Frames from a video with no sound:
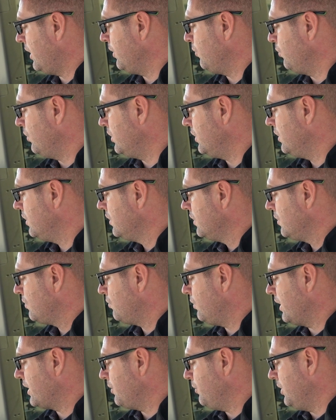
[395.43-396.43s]
I would
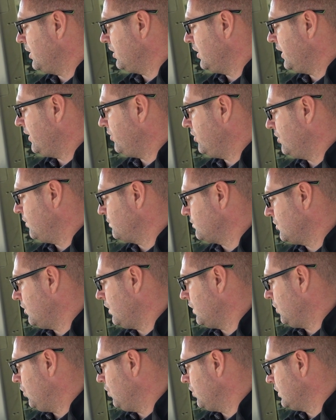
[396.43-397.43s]
recommend leaving those
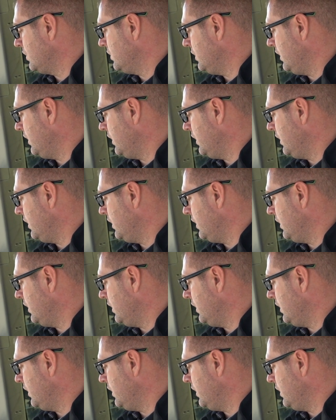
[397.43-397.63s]
on all the